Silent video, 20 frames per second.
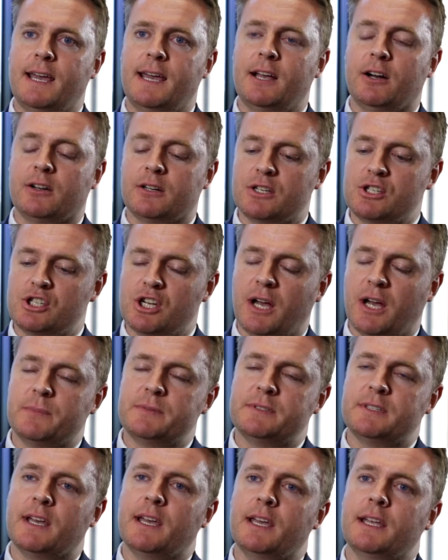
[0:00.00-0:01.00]
day on the job
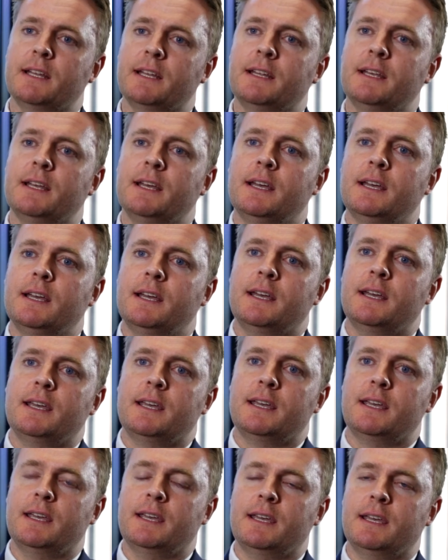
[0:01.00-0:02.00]
site,
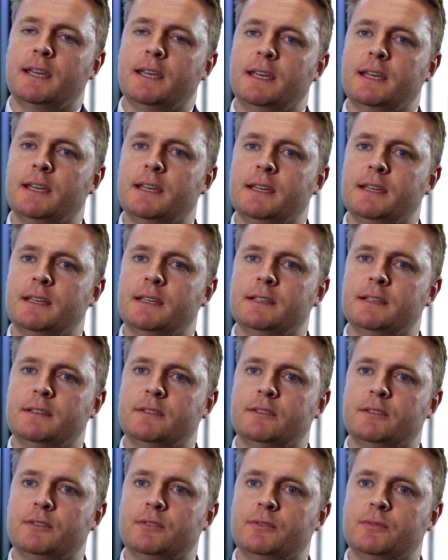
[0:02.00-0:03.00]
he
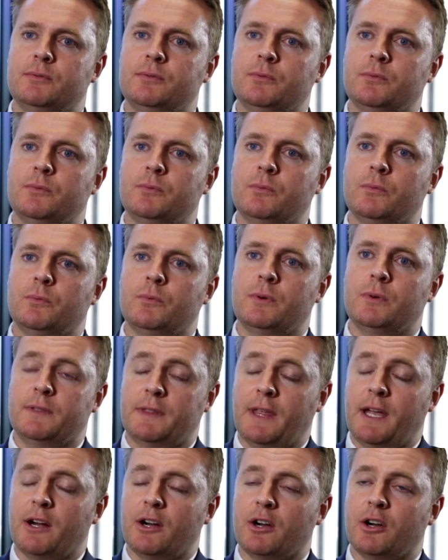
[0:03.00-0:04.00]
is
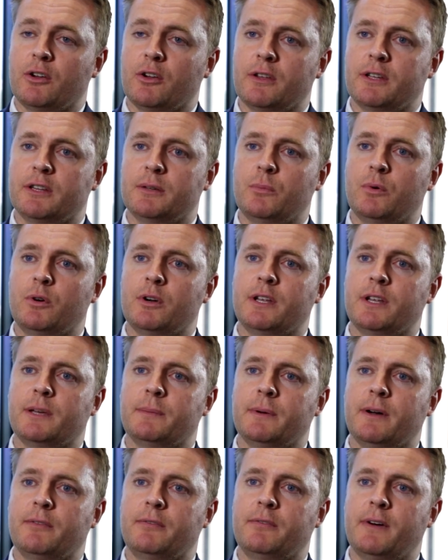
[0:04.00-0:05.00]
there early in the morning,
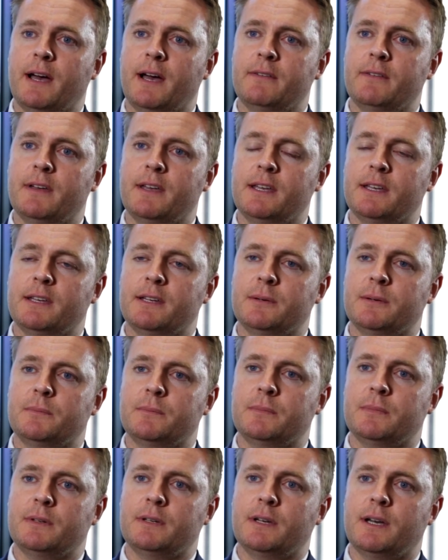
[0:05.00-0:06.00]
about 5
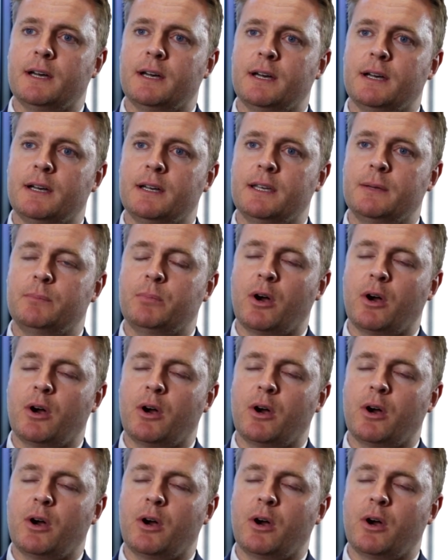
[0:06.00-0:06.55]
a.m. He